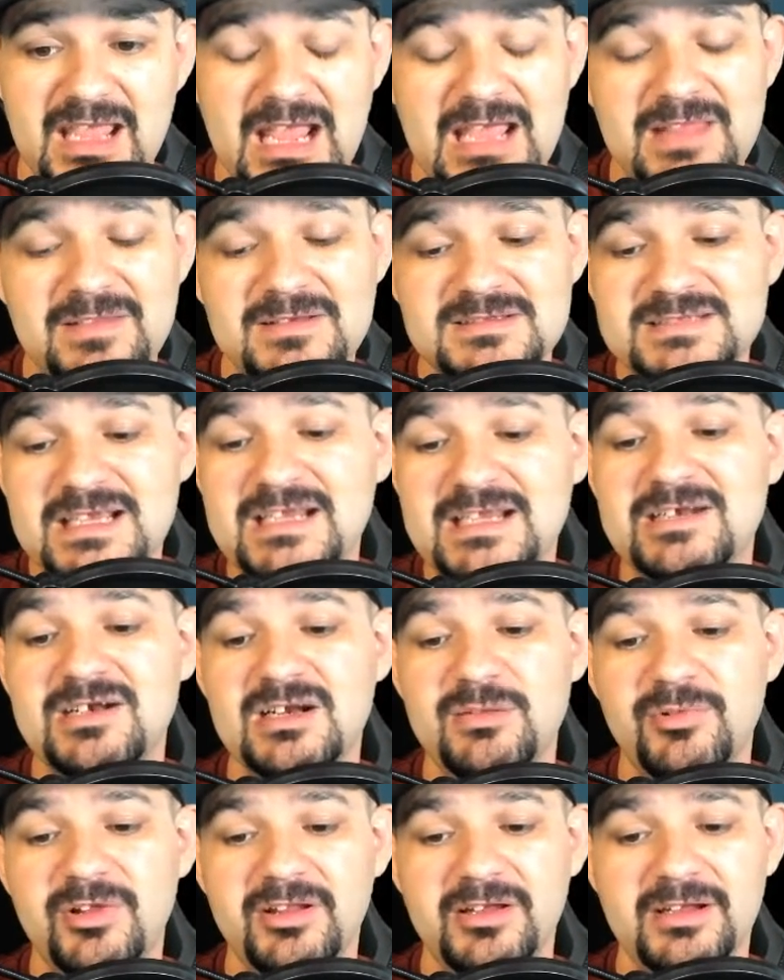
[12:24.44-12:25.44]
And the
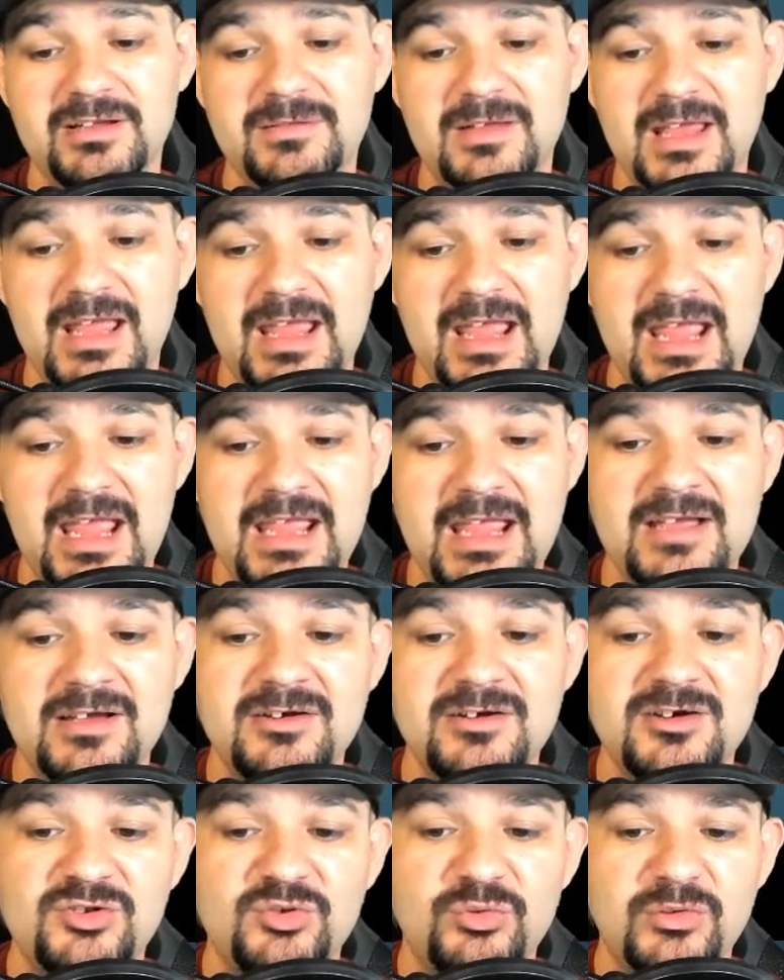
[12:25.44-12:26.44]
secondary ability,
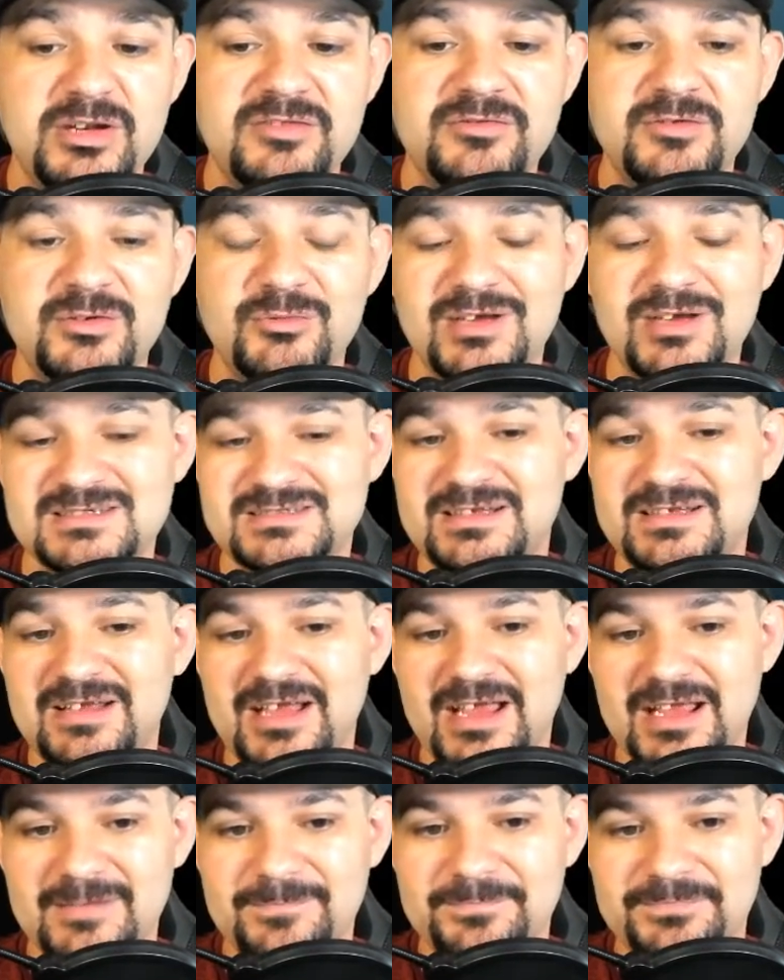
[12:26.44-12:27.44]
823 ways to
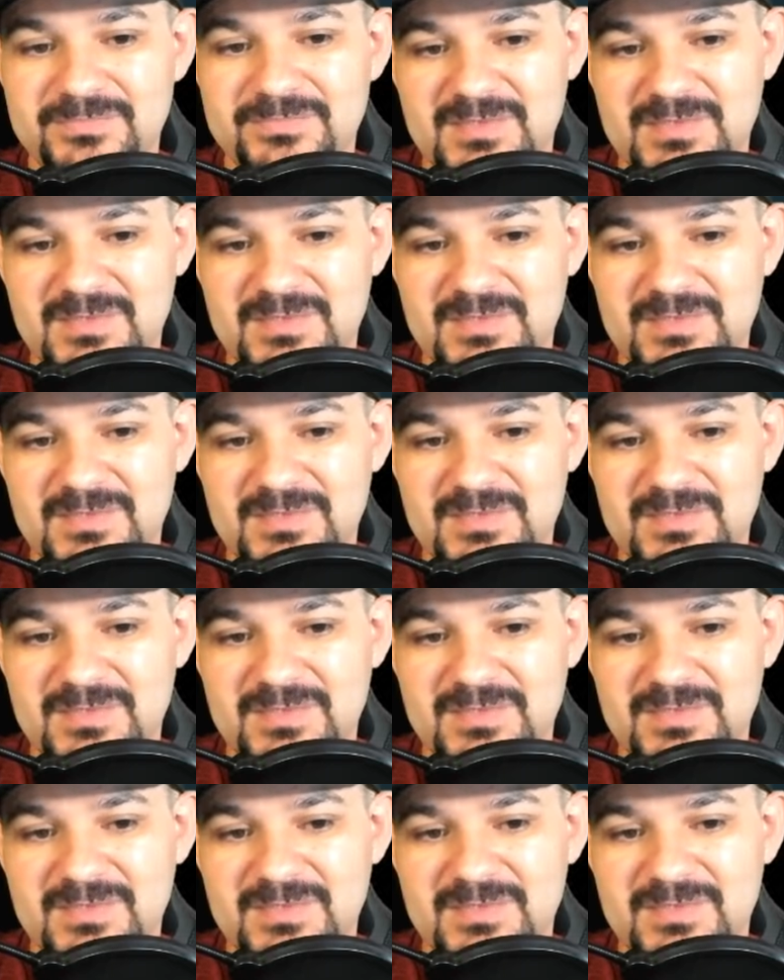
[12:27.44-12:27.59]
die.